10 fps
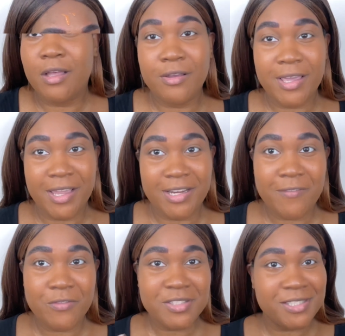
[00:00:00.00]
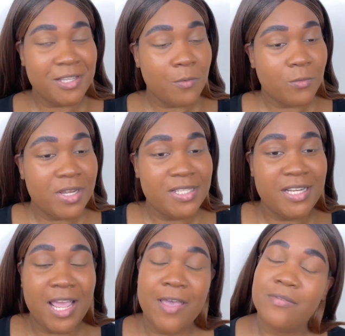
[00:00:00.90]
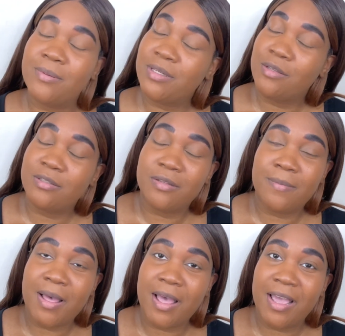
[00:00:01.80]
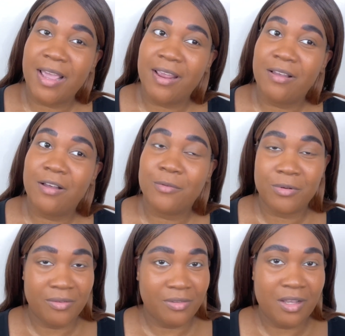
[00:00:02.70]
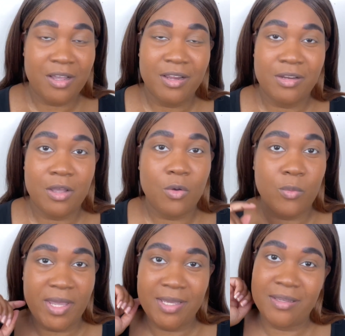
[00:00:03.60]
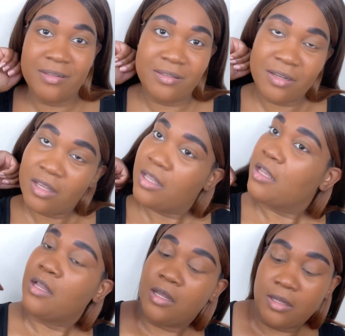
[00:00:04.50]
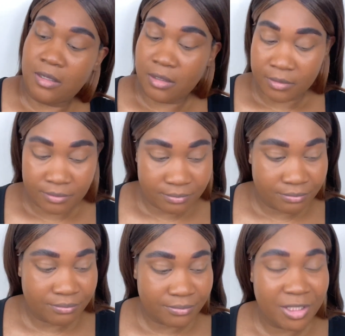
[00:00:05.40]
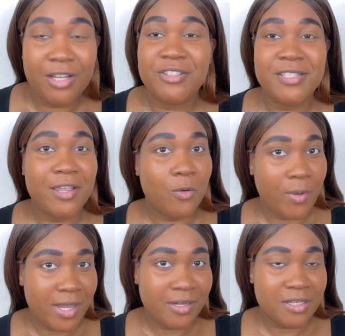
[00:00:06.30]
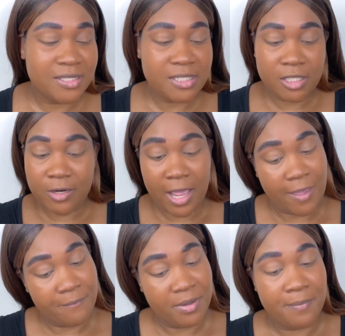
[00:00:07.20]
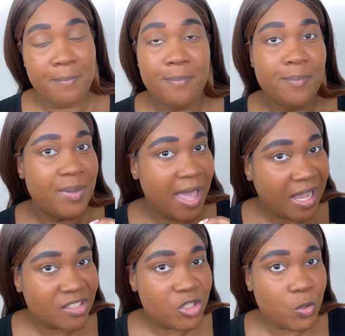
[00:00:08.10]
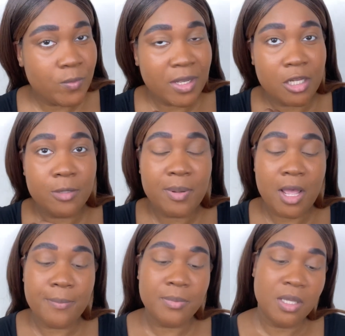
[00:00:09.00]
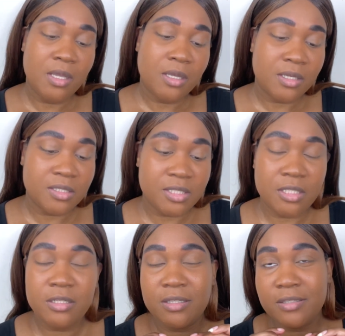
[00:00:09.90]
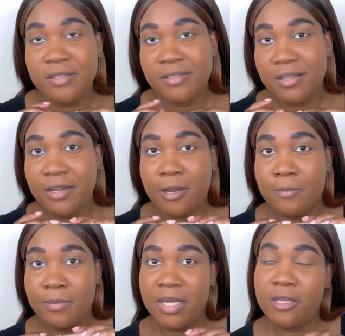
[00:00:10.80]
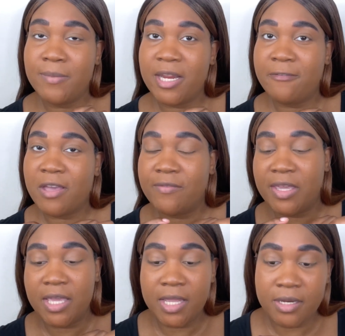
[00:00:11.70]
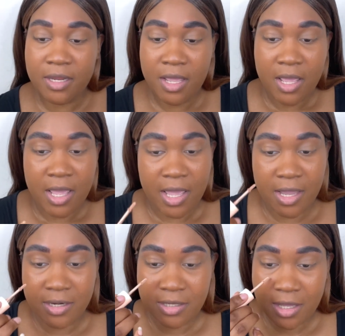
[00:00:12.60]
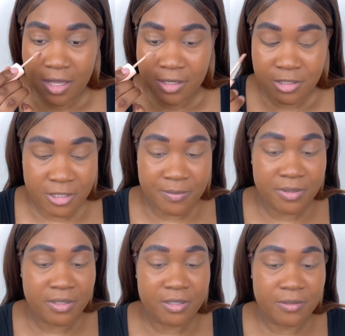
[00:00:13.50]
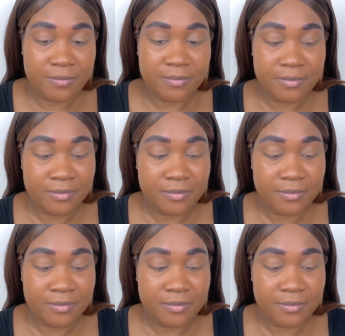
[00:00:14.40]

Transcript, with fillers: Okay, now for some reason I haven't been using my um, Revlon Awaken, uh, Color Stay Awaken concealer. I've been back to my Colourpop concealer. This is in medium eighty-five N, and yeah, I've just been